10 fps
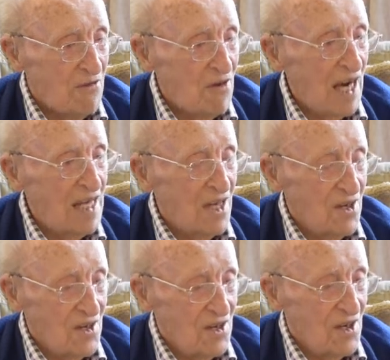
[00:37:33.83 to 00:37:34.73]

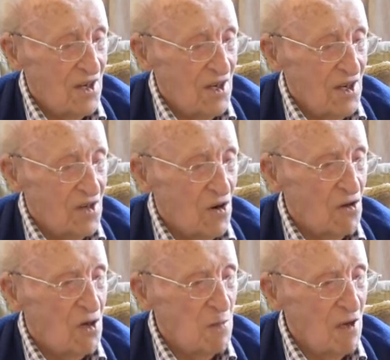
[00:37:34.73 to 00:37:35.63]
Franklin, Frankland,
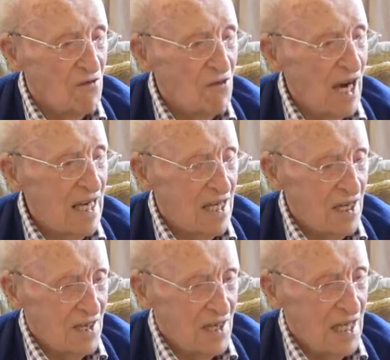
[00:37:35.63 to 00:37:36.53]
Dr. Bill
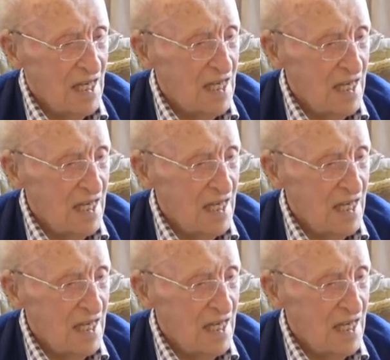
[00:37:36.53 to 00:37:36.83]
Frankland.